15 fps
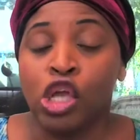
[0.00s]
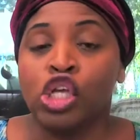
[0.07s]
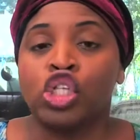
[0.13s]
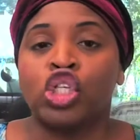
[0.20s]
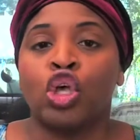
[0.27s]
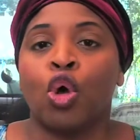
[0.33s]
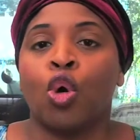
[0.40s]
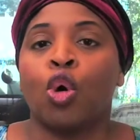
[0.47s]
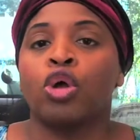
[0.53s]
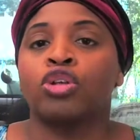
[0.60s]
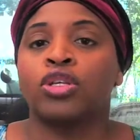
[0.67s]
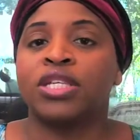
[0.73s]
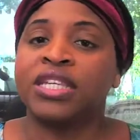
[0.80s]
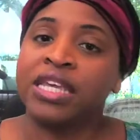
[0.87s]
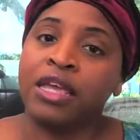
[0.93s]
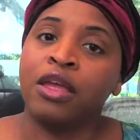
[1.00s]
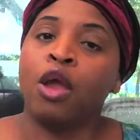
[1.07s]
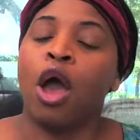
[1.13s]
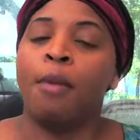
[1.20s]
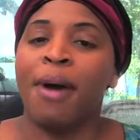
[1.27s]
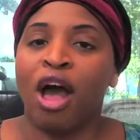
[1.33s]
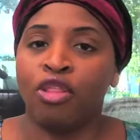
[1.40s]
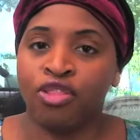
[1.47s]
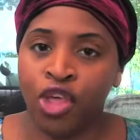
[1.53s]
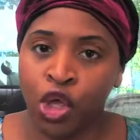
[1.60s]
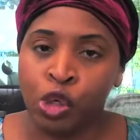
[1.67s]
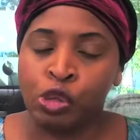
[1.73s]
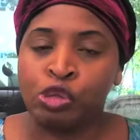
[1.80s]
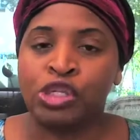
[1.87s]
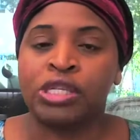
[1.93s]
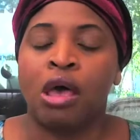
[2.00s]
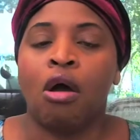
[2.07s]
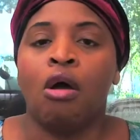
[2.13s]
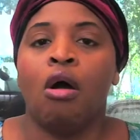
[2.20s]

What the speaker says: So see about those.